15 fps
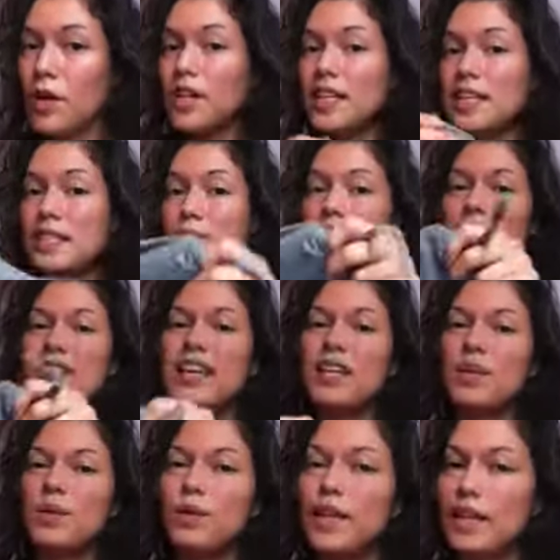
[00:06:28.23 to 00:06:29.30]
hoodies because I
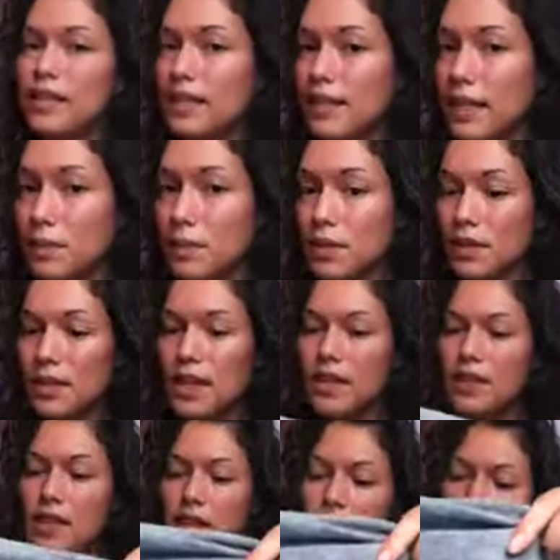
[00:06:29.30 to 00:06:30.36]
don't like the labels on
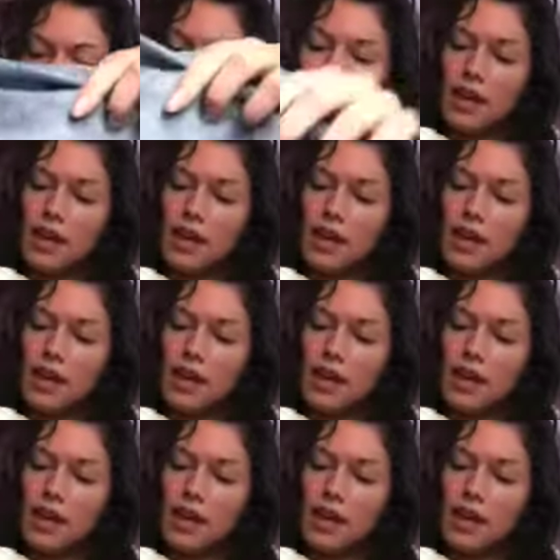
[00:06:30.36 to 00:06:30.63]
things.